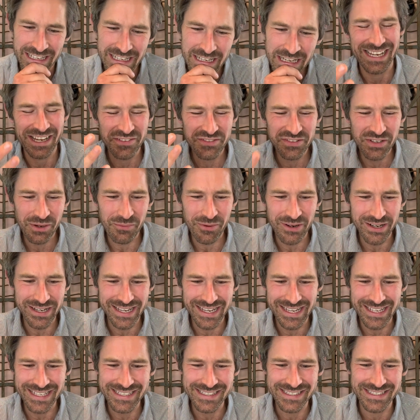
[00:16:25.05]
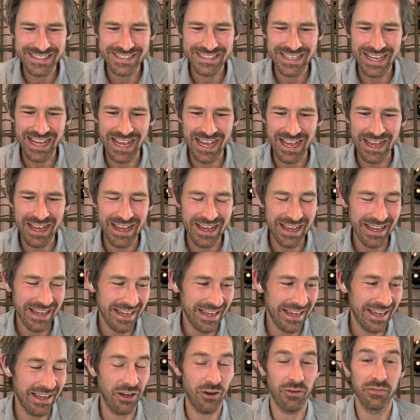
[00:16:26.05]
If someone is
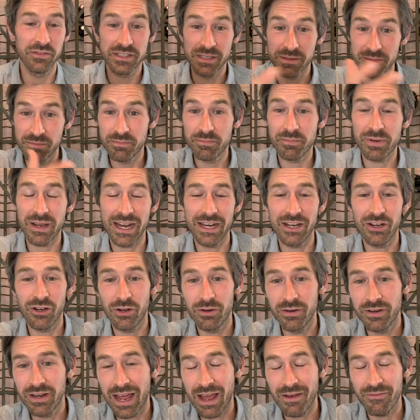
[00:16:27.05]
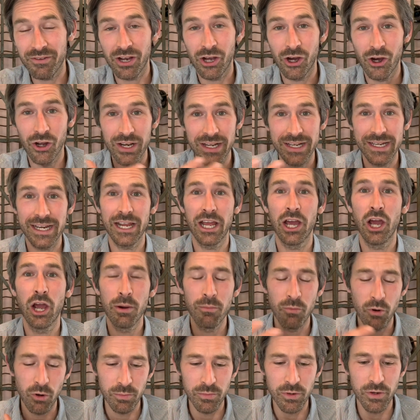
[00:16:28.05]
obviously planning on having a holiday
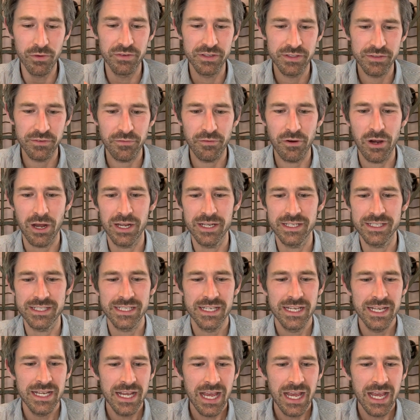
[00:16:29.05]
home or moving to France,